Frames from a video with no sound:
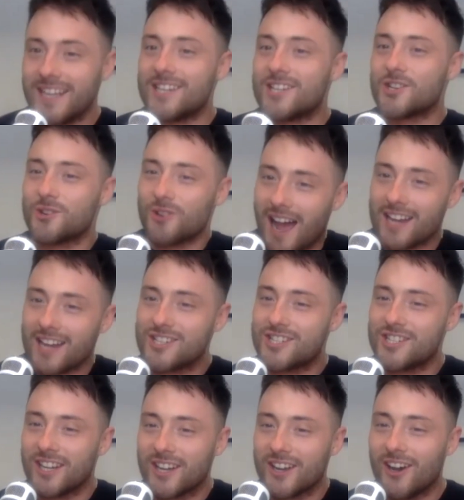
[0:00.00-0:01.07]
trashed
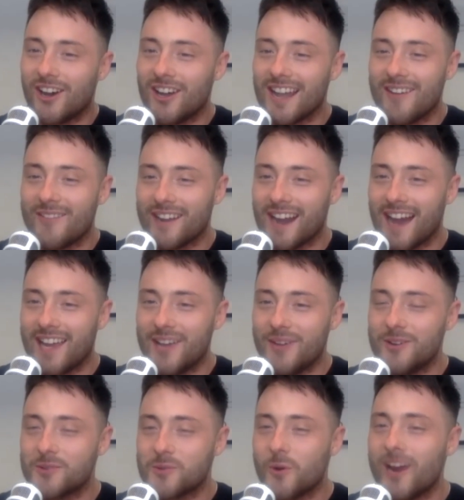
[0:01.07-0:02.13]
your goal, haven't I? You
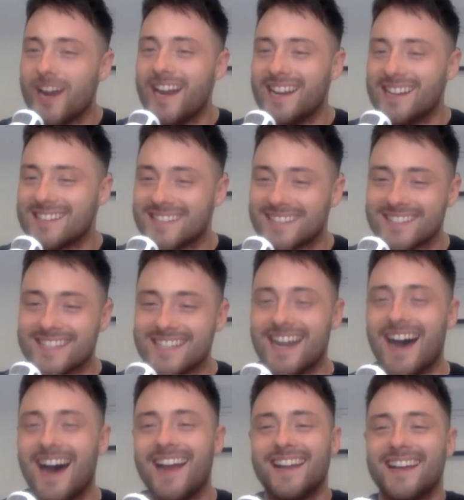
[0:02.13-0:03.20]
was winning until
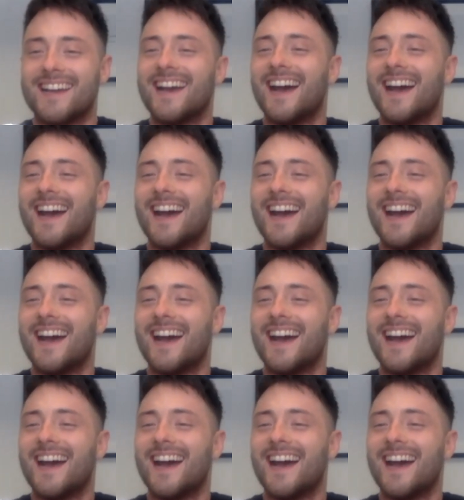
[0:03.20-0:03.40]
tonight.